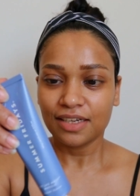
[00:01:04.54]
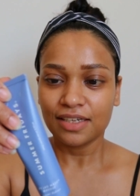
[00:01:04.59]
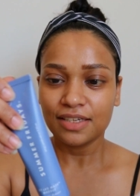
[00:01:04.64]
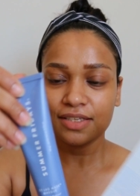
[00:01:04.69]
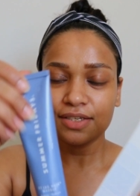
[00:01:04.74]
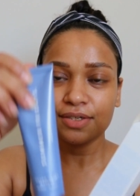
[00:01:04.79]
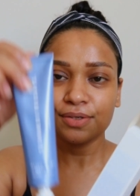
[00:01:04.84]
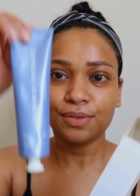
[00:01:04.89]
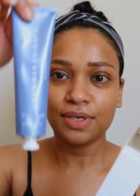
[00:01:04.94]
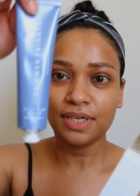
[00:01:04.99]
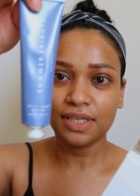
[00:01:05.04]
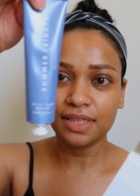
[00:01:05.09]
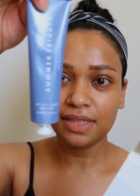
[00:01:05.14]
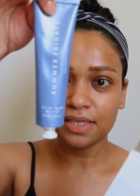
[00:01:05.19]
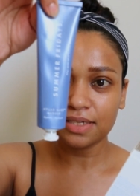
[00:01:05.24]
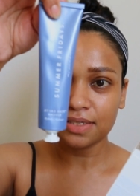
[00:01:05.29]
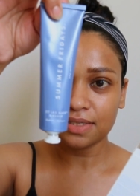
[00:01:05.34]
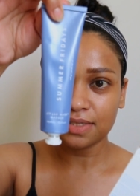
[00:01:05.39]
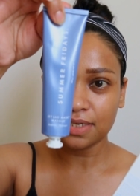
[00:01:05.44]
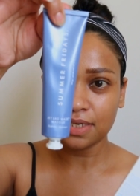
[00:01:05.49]
So
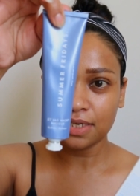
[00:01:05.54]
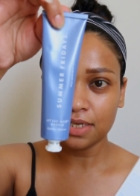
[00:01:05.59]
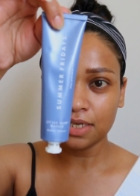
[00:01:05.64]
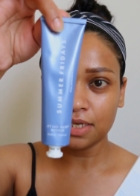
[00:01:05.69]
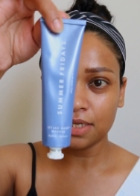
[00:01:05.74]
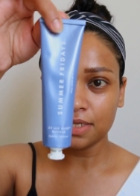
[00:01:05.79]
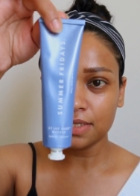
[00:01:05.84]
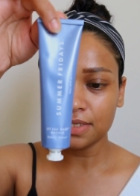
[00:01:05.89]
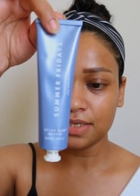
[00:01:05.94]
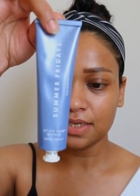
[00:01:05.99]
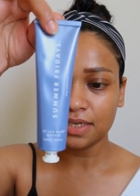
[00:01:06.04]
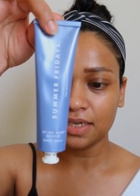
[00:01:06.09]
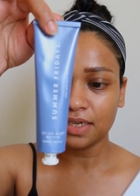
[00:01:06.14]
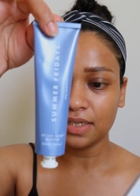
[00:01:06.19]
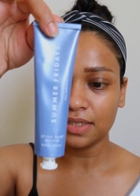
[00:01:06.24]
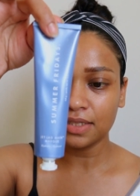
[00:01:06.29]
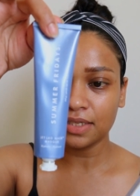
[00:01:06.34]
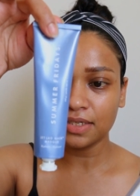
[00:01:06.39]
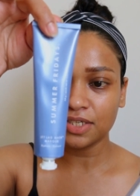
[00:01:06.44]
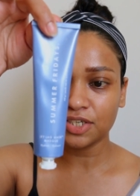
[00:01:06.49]
this is
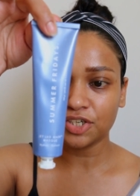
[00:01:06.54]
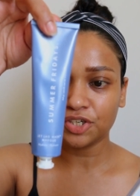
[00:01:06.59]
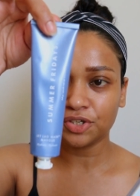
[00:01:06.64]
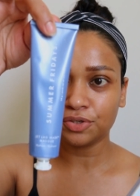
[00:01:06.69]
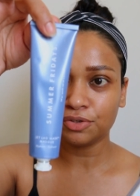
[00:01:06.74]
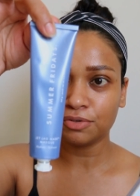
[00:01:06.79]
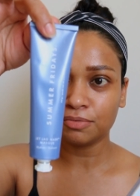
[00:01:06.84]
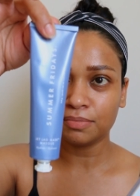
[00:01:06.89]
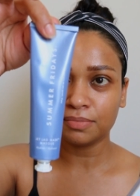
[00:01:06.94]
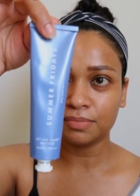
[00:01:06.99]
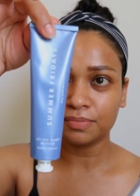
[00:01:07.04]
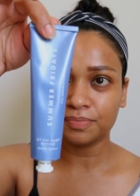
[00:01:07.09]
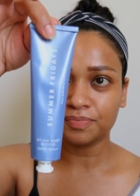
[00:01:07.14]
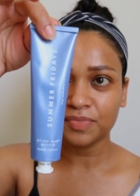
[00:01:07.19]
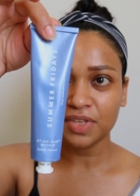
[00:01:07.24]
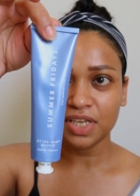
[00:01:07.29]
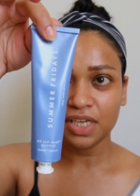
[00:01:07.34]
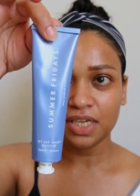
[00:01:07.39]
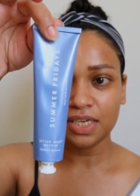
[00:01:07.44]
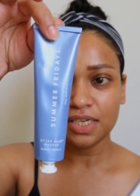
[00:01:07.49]
the tube.
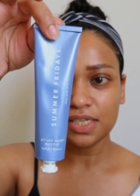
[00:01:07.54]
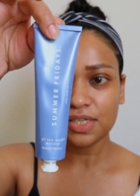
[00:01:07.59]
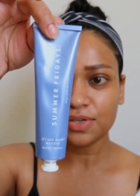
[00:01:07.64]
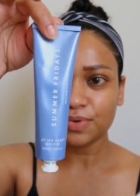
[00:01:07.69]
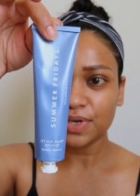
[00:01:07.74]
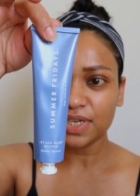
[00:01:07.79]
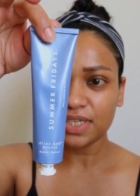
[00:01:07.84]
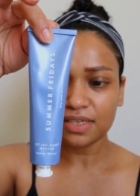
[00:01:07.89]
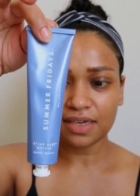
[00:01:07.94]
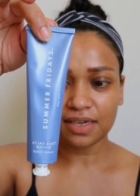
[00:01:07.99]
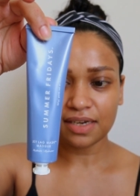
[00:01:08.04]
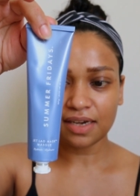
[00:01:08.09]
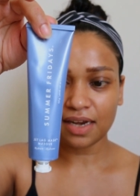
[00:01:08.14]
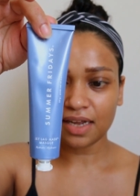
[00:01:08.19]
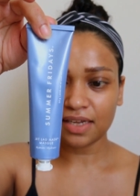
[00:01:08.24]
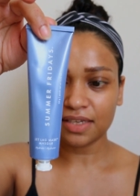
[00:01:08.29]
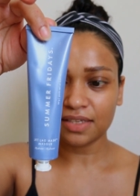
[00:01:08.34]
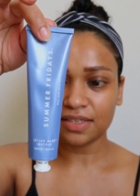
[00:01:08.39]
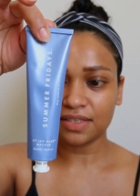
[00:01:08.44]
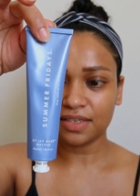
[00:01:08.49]
It's quite a
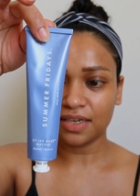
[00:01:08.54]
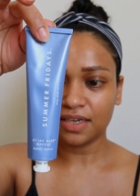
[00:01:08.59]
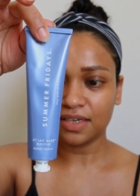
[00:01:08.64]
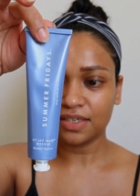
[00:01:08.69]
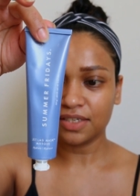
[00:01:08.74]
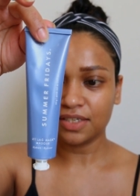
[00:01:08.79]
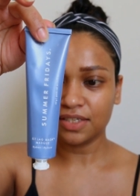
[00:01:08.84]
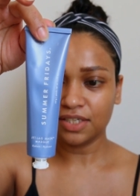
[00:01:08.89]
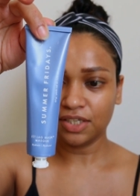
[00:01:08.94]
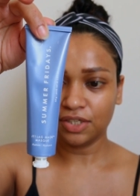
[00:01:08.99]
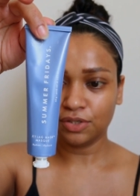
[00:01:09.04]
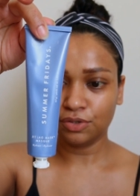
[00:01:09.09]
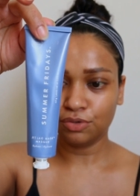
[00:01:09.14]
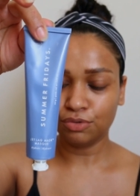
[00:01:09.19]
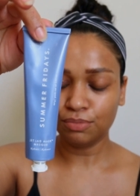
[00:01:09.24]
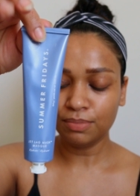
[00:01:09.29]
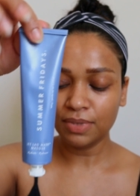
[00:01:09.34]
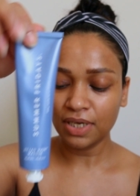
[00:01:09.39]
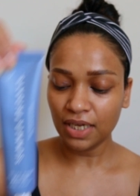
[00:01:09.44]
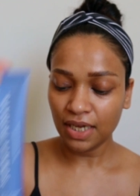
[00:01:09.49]
nice
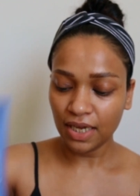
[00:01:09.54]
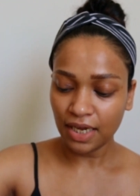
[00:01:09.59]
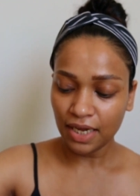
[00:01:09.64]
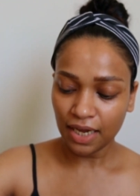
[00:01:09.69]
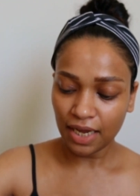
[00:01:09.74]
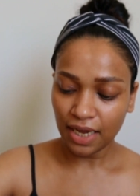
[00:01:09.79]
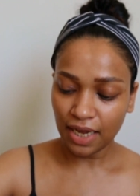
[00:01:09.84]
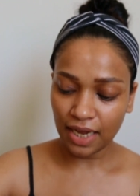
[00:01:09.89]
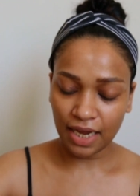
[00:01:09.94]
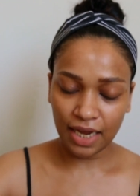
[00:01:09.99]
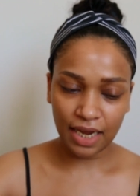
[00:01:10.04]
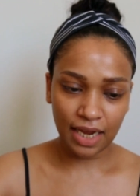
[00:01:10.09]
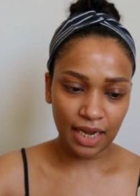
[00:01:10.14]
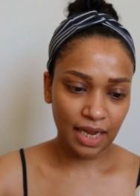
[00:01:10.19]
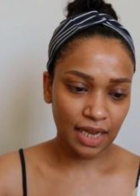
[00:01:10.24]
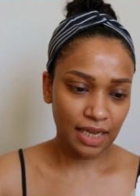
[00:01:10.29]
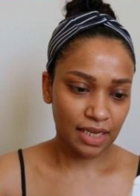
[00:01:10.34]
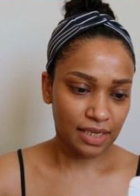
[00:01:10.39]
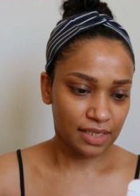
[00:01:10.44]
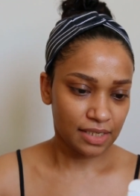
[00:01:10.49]
tube,
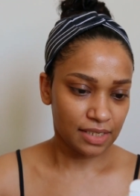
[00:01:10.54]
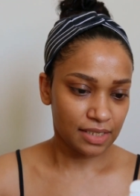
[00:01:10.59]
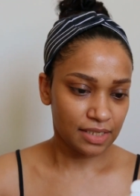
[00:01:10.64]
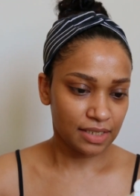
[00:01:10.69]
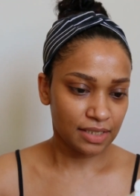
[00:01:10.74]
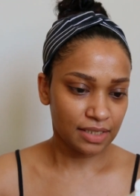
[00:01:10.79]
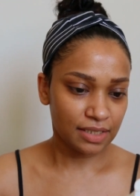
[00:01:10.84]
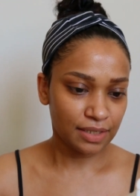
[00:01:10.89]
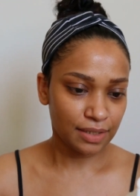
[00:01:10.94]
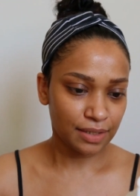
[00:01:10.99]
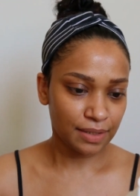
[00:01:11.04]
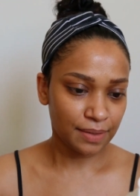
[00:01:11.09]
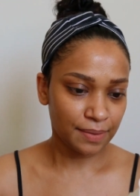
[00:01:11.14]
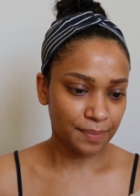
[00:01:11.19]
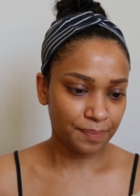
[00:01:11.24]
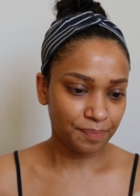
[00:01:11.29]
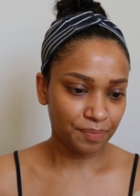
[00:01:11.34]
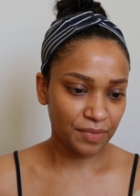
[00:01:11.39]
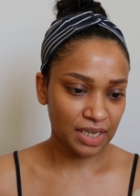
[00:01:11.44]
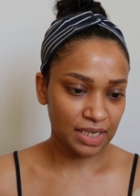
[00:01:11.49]
and
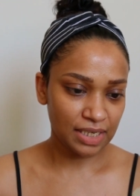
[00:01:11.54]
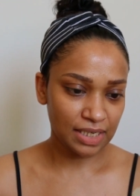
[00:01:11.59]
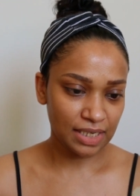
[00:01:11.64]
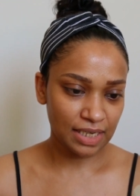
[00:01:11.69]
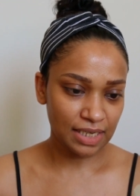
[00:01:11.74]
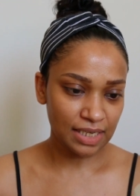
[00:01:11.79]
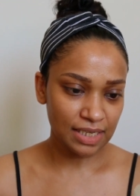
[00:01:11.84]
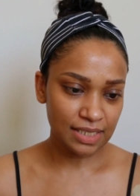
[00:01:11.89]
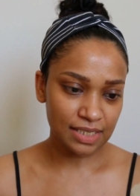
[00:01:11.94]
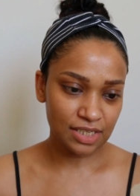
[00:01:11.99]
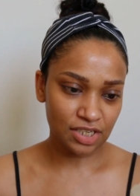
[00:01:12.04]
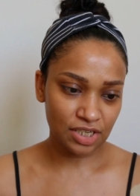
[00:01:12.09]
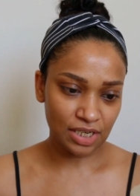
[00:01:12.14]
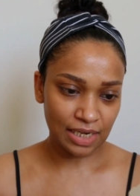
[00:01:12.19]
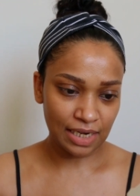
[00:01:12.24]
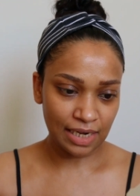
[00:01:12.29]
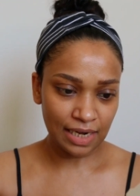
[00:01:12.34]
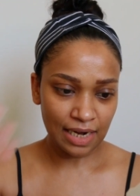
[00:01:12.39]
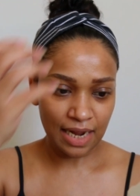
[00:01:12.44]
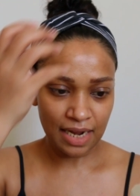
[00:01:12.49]
um, it is
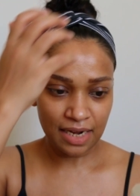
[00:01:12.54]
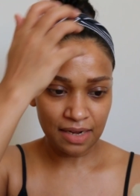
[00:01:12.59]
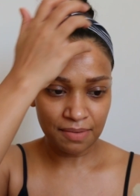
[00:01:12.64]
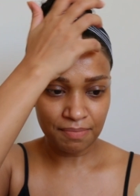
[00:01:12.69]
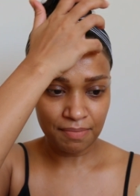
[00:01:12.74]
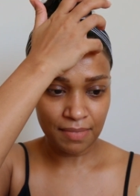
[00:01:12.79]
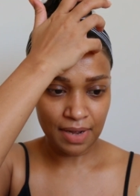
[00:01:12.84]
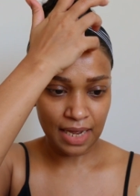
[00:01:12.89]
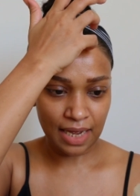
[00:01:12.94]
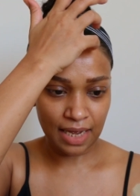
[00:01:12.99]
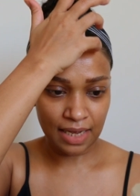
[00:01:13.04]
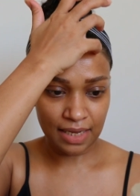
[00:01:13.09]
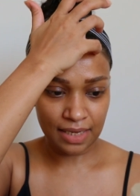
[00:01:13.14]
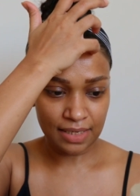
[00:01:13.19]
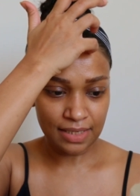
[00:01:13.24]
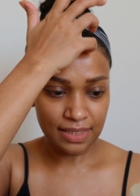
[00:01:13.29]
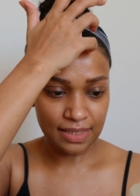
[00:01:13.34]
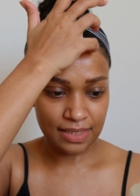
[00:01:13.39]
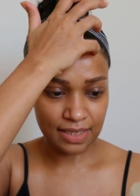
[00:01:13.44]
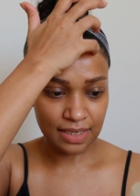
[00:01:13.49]
Jet Lag
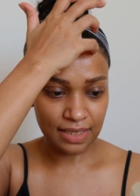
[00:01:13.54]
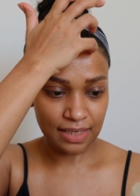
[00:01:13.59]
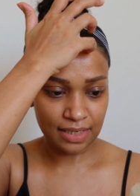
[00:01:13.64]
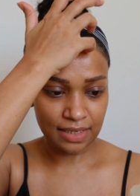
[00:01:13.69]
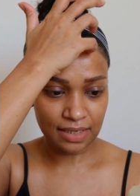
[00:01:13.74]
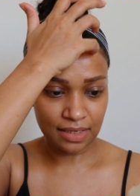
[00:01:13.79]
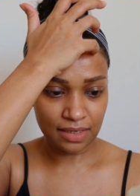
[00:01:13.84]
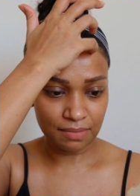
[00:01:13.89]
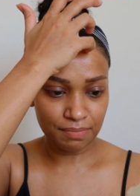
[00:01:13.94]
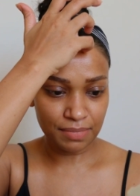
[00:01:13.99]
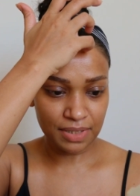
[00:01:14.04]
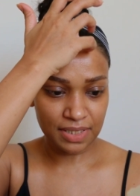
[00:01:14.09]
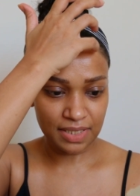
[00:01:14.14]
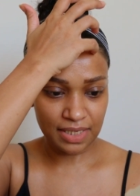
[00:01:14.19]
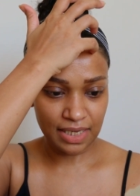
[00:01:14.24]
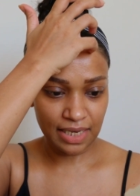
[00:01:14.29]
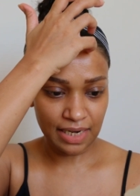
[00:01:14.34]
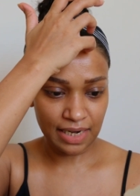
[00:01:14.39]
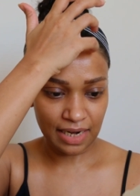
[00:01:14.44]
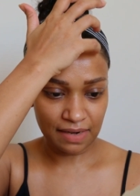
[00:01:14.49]
Mask. Uh,
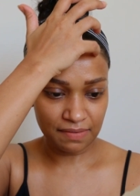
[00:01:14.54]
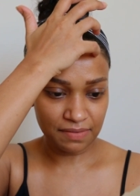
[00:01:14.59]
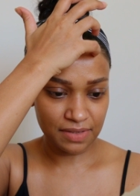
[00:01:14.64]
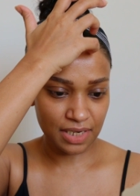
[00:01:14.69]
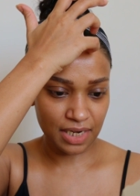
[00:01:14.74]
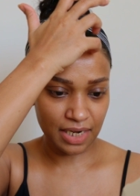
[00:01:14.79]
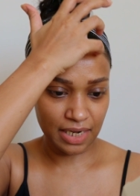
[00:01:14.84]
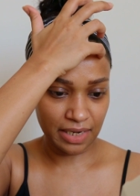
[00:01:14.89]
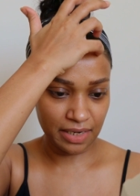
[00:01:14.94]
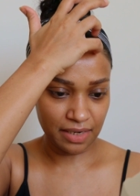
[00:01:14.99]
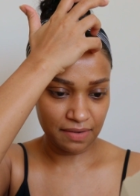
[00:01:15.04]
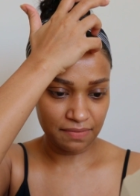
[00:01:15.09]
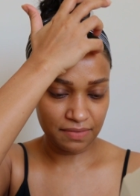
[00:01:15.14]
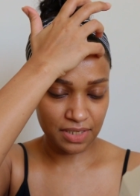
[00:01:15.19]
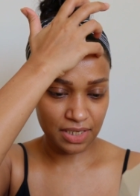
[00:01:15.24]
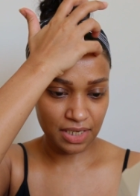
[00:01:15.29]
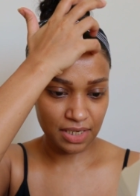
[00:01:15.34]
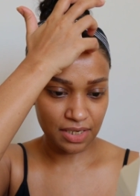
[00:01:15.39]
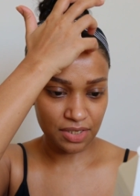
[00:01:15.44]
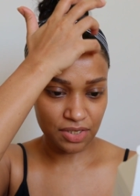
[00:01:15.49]
busy lives can leave
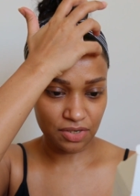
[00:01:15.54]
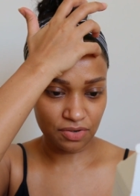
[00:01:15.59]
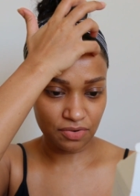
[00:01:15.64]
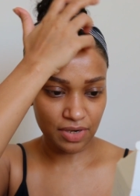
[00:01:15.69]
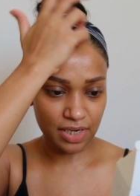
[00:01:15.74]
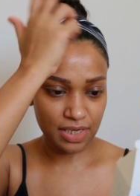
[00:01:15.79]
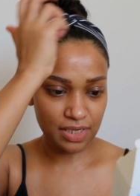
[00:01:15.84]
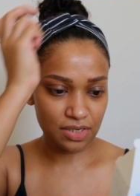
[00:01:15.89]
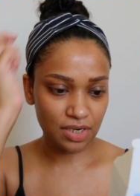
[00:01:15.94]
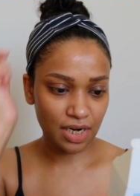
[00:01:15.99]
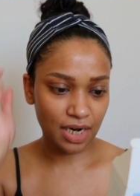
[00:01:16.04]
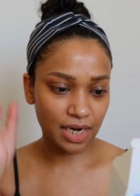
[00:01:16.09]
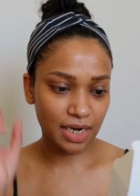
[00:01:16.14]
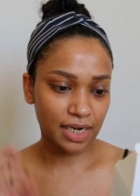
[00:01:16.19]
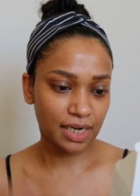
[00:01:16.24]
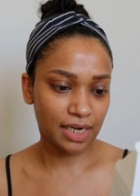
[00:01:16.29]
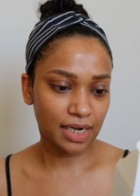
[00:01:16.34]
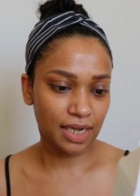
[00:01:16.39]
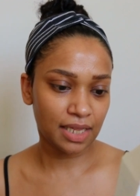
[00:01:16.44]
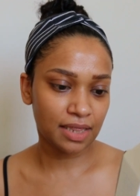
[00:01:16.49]
skin stressed,
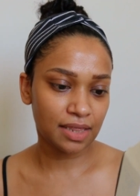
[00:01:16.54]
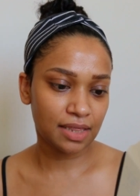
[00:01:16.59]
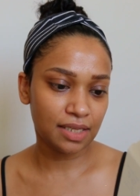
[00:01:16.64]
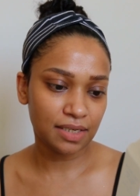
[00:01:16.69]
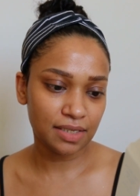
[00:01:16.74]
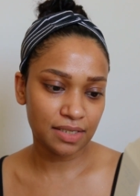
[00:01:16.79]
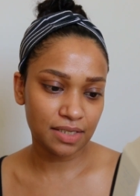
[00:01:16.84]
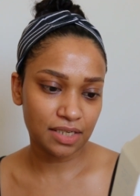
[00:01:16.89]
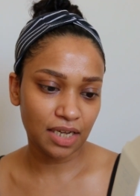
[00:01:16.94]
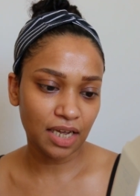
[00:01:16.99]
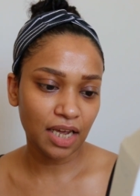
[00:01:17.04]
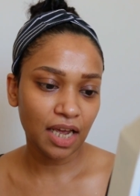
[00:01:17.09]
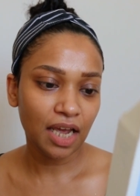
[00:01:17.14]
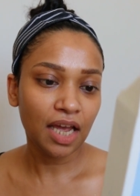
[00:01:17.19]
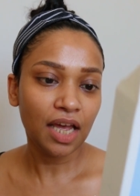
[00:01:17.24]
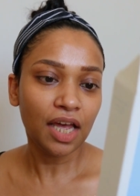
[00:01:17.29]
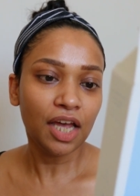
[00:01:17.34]
tired and thirsty.